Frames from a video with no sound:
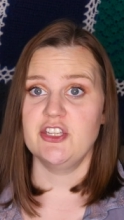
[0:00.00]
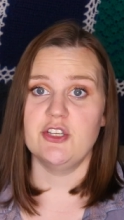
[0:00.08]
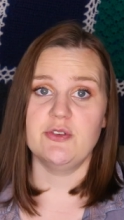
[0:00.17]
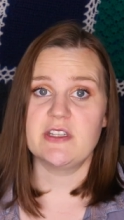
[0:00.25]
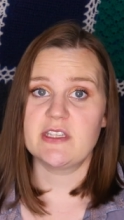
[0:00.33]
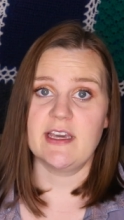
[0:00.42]

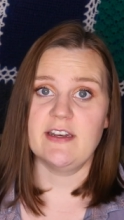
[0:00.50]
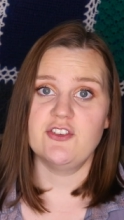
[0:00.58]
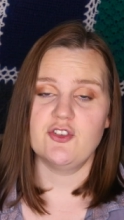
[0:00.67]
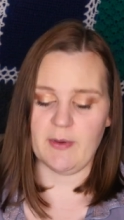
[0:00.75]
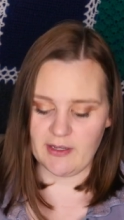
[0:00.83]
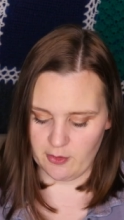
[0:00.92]
to just kind of
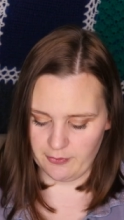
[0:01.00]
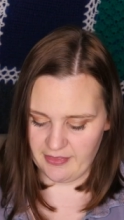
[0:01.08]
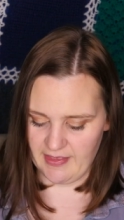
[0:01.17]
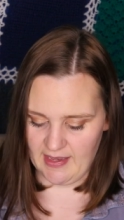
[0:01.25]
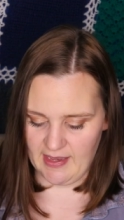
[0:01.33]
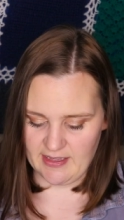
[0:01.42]
do my own
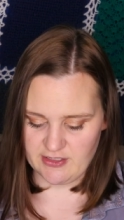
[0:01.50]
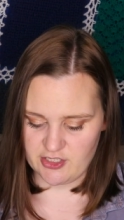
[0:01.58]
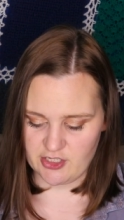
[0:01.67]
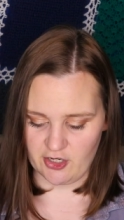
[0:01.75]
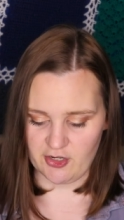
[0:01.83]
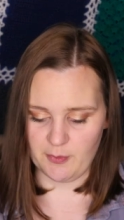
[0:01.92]
thing and
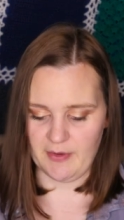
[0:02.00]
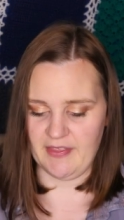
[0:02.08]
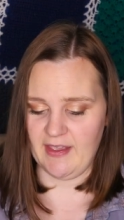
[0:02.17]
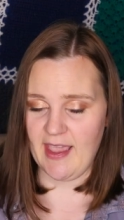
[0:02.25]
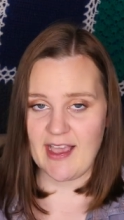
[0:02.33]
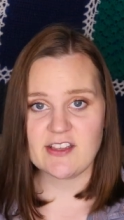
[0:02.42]
start with
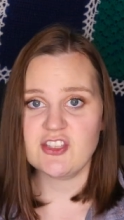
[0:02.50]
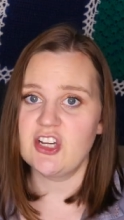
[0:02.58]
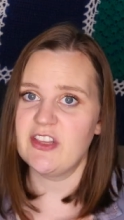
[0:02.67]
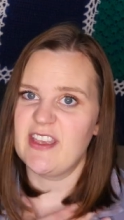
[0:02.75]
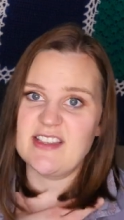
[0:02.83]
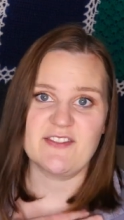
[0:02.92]
a cast
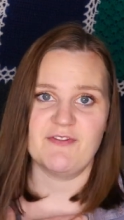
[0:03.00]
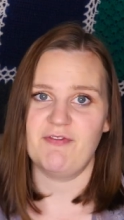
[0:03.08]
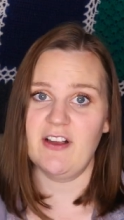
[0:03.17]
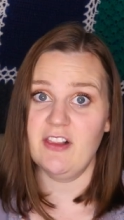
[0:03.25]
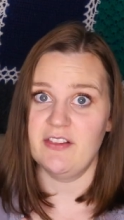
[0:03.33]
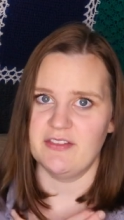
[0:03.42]
on that
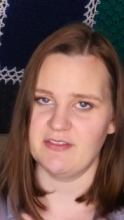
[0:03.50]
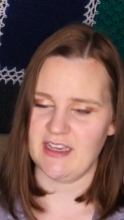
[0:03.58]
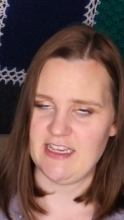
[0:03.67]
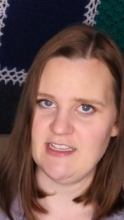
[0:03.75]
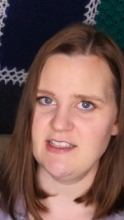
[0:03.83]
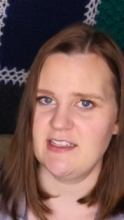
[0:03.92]
felt
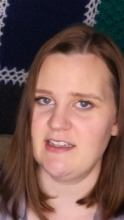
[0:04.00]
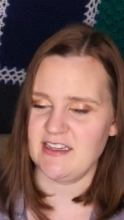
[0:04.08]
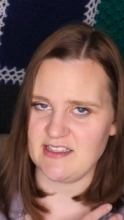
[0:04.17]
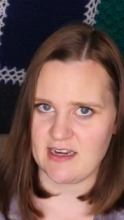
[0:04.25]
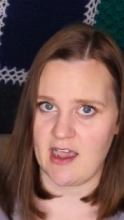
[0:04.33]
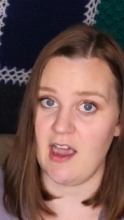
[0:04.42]
nice and
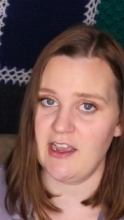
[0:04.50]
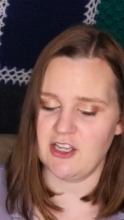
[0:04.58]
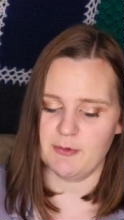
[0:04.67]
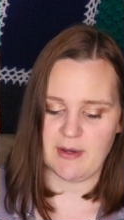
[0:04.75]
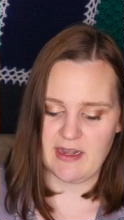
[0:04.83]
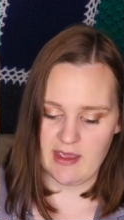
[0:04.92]
nice and high
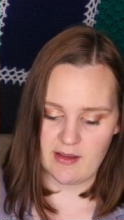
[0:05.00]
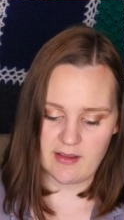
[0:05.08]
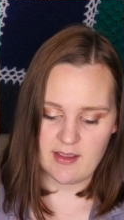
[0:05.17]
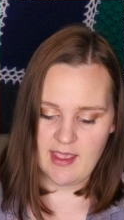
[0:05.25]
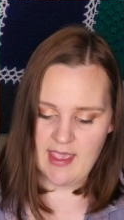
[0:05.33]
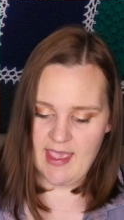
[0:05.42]
on my
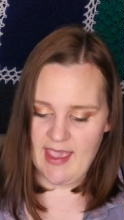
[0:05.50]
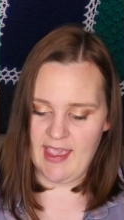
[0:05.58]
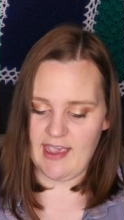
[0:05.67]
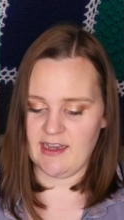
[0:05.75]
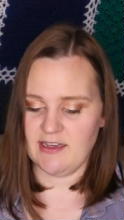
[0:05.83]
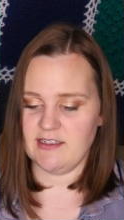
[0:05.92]
neck
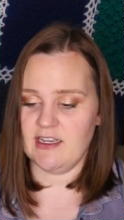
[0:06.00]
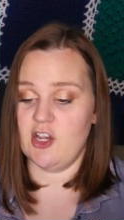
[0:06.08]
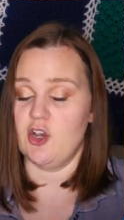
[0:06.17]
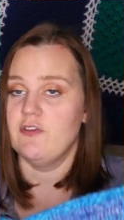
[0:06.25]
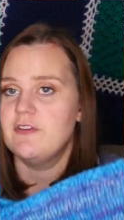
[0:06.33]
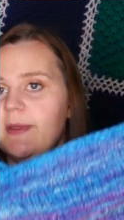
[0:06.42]
and uh,
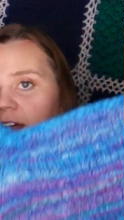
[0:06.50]
go from